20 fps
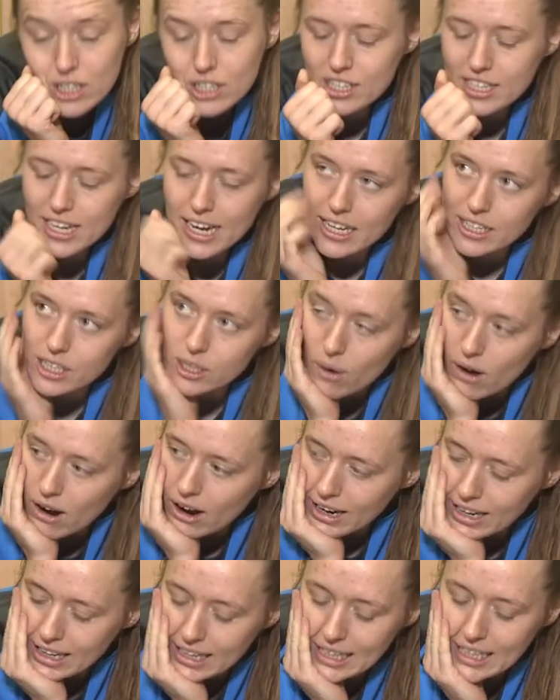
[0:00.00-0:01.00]
Yeah, so
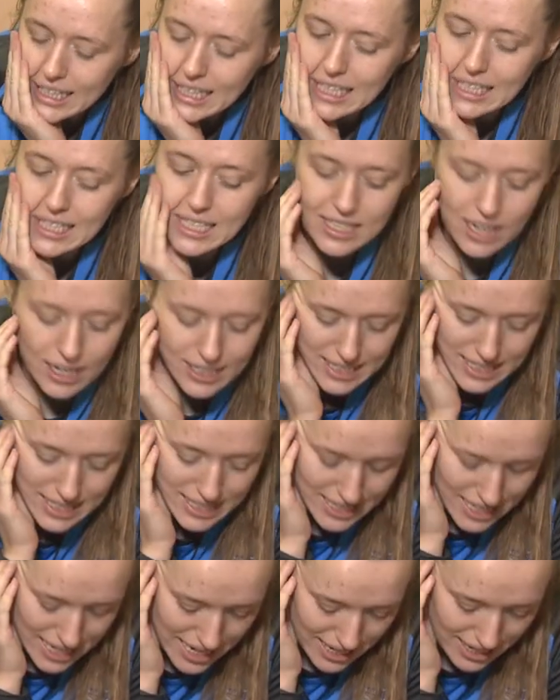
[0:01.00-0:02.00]
I
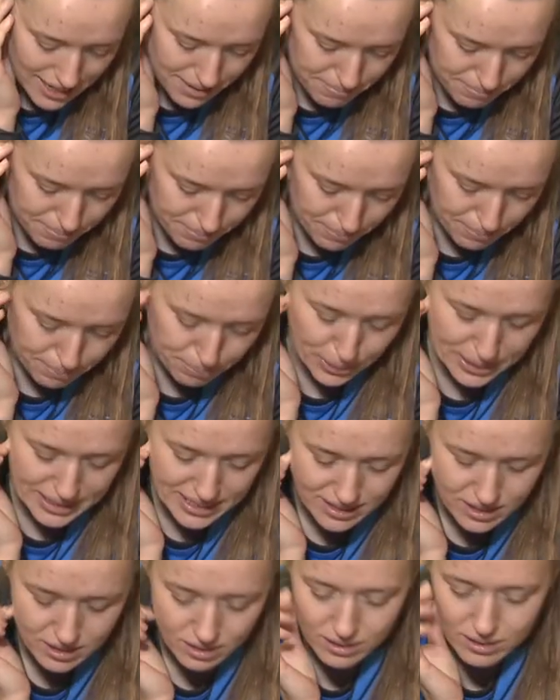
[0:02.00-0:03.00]
studied in
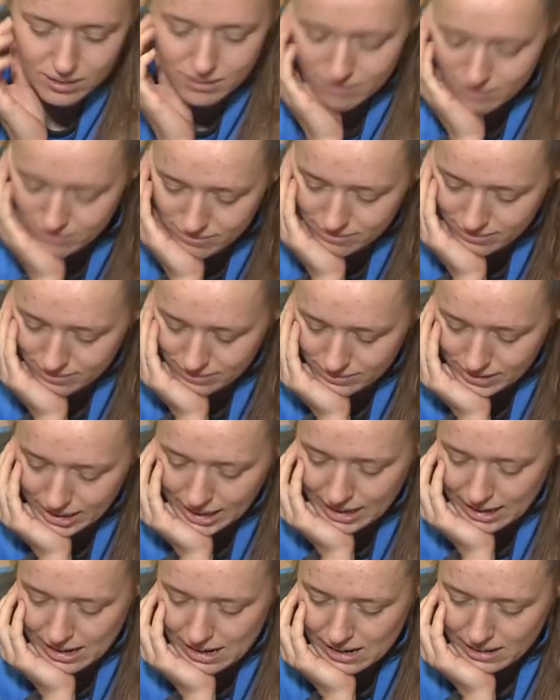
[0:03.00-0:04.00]
Bristol
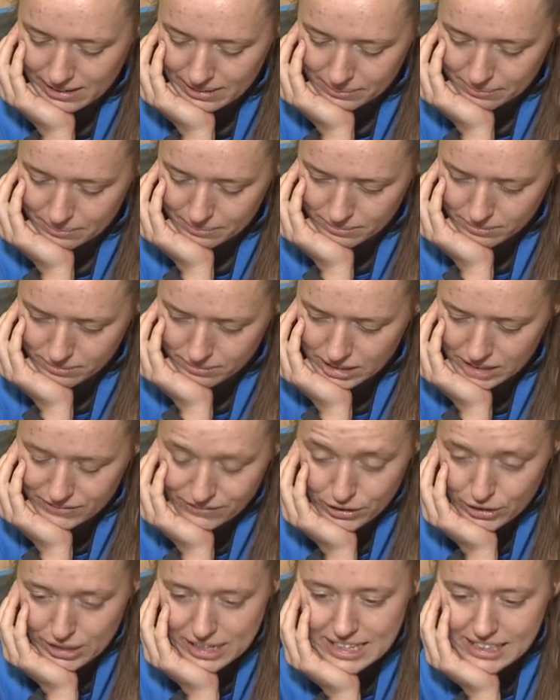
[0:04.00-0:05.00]
a
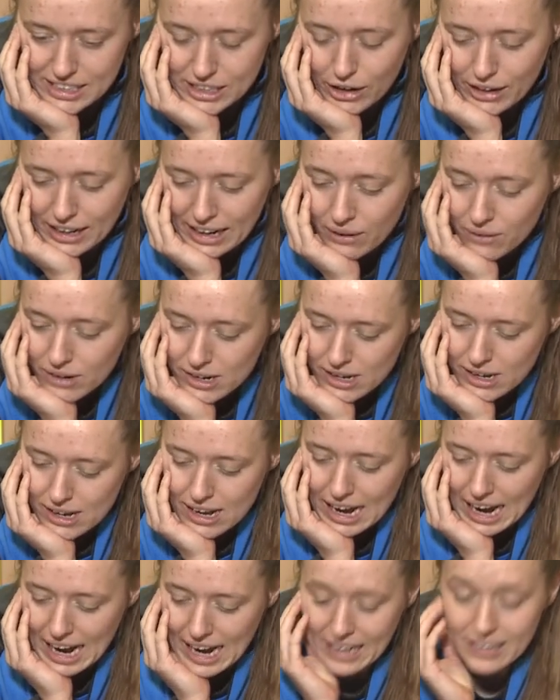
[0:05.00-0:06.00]
few years ago now,
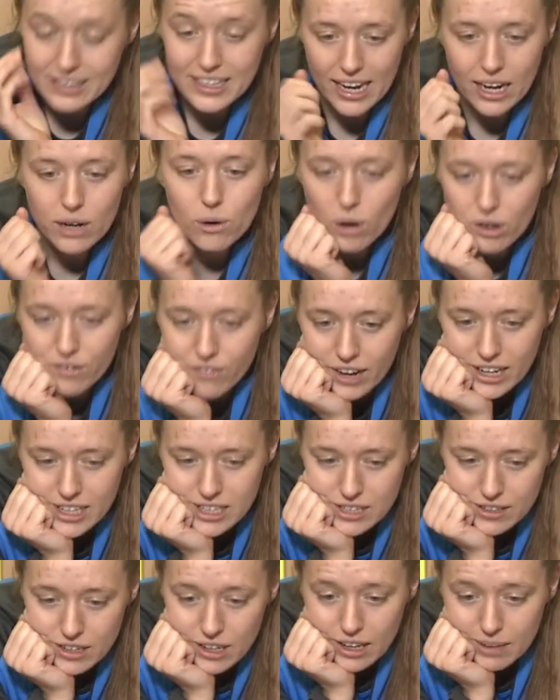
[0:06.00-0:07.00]
and yeah, qualified
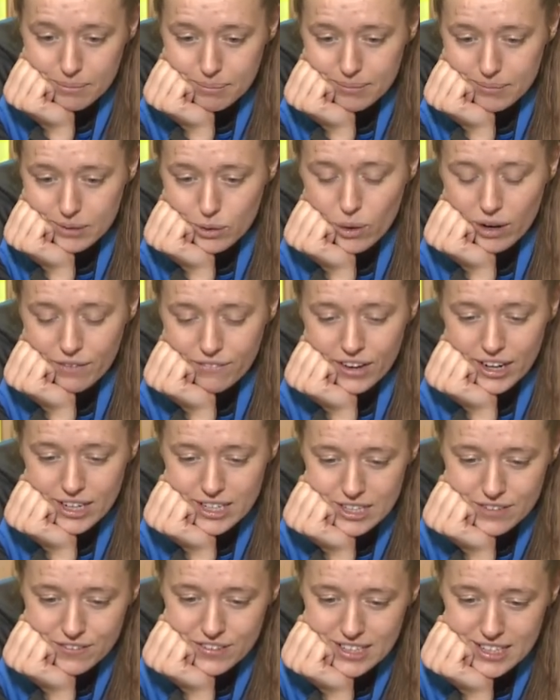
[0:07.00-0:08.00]
as a
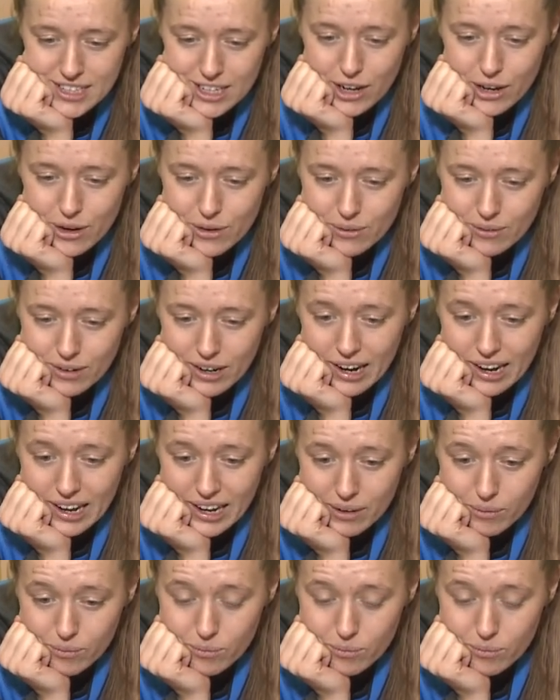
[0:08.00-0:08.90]
physio and